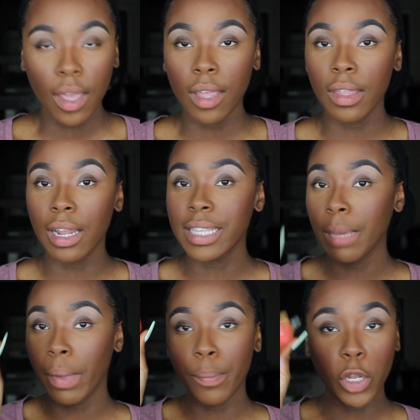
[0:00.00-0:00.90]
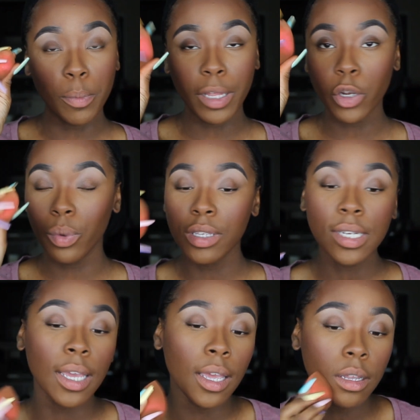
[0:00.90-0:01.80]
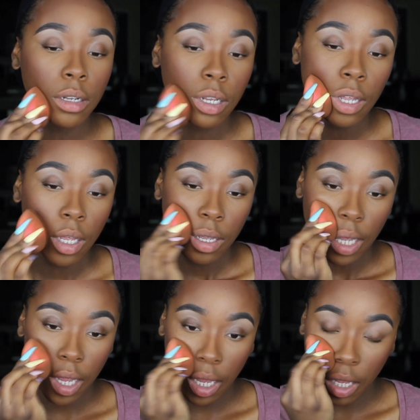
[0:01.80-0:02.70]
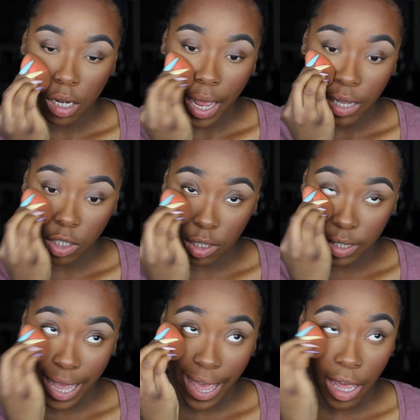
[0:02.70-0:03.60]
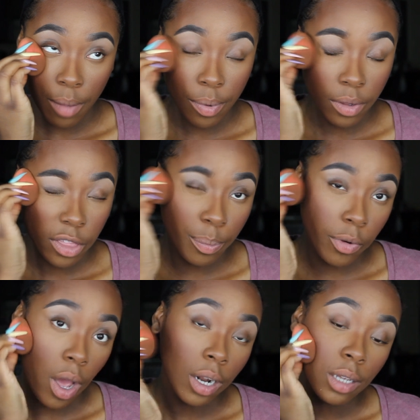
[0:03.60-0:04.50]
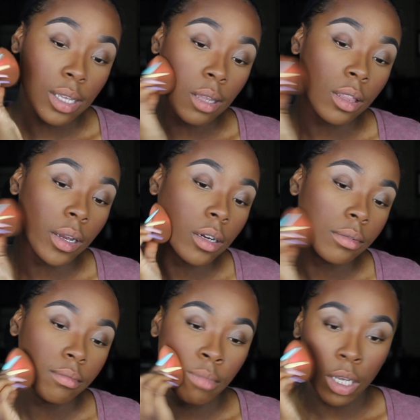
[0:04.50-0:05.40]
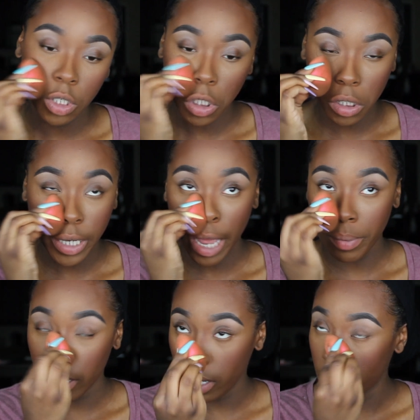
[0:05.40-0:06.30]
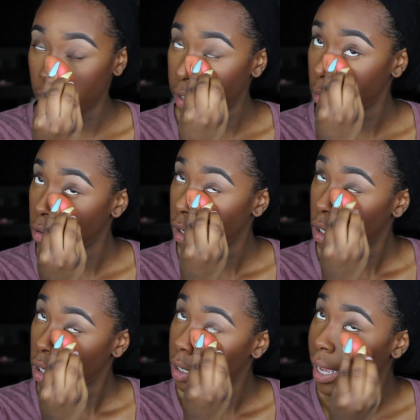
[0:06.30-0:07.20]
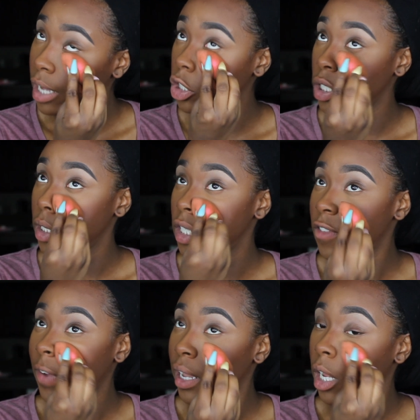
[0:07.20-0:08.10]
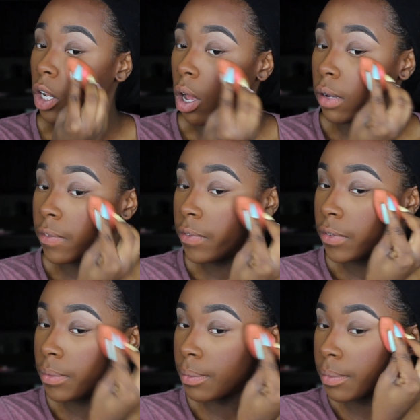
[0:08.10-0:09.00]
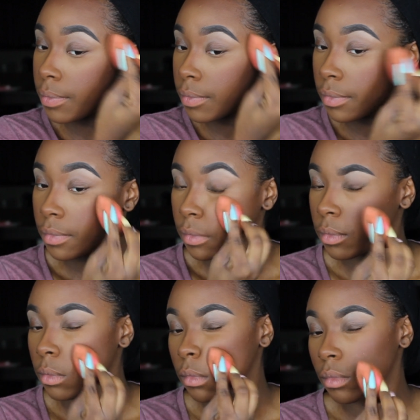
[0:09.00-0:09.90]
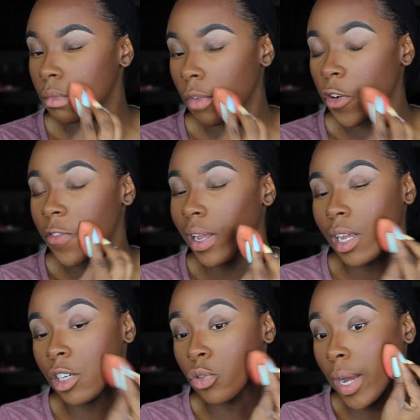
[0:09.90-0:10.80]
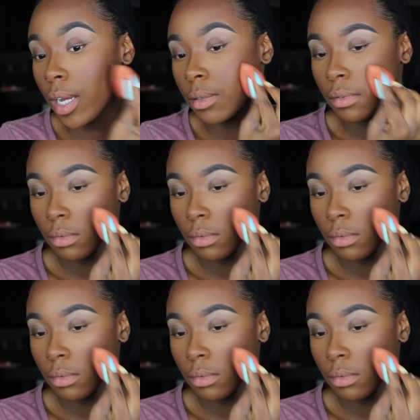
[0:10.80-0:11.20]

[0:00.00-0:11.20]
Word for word: And then I take my Beauty Blender once again and I just dab the product in there. Make sure you're dabbing it in there, not just fanning it off or fanning it dry.